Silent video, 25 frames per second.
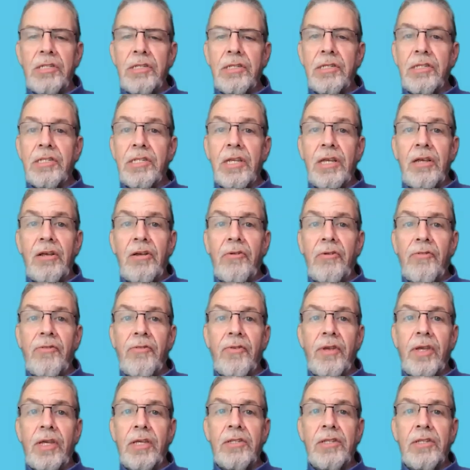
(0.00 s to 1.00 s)
itself
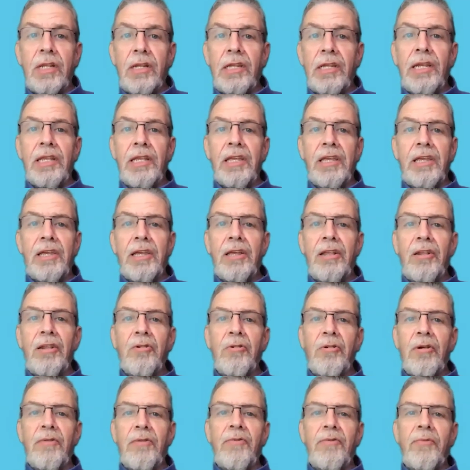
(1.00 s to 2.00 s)
is a leading
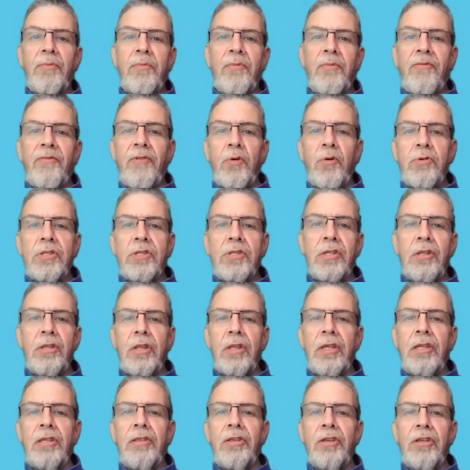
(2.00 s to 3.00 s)
killer of folks in
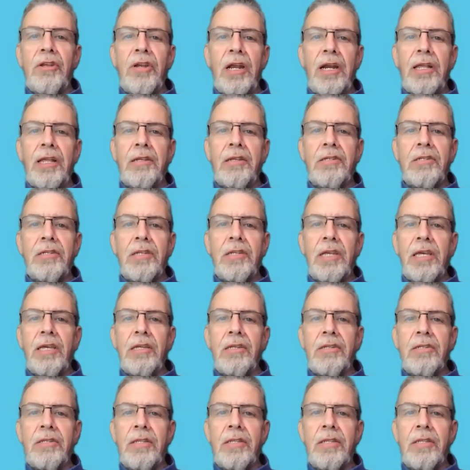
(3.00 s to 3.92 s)
the United States.